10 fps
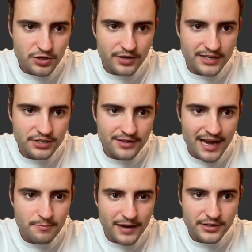You can do
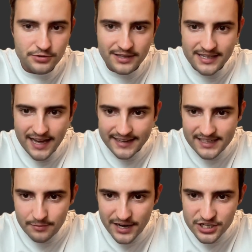that by doing the
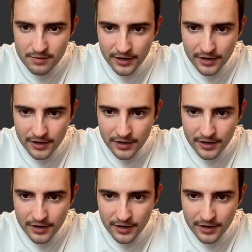exclamation